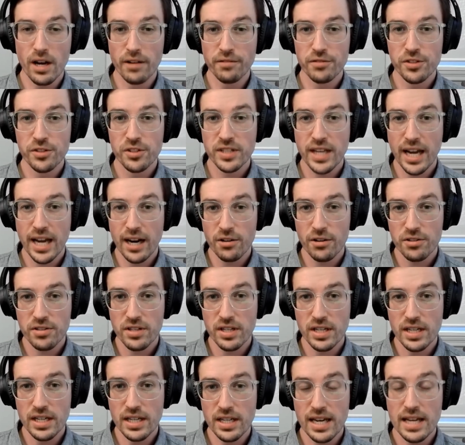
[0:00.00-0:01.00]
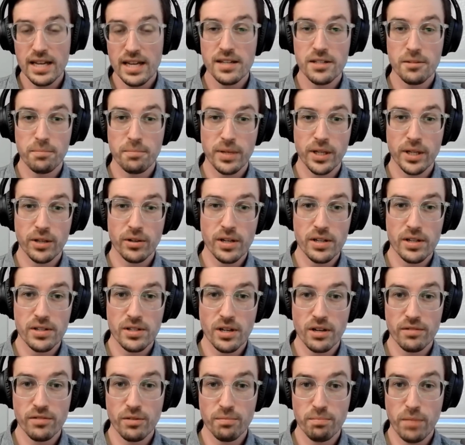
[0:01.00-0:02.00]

of scarcity and into periods of